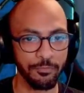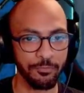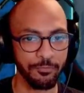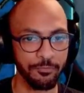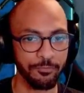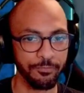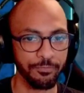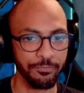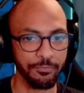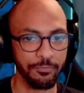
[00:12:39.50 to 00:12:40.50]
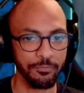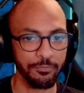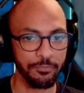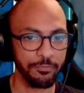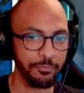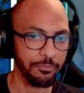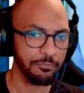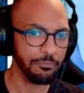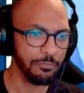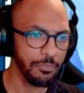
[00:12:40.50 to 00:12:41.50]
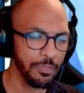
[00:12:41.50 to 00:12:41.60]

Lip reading: Nothing is said.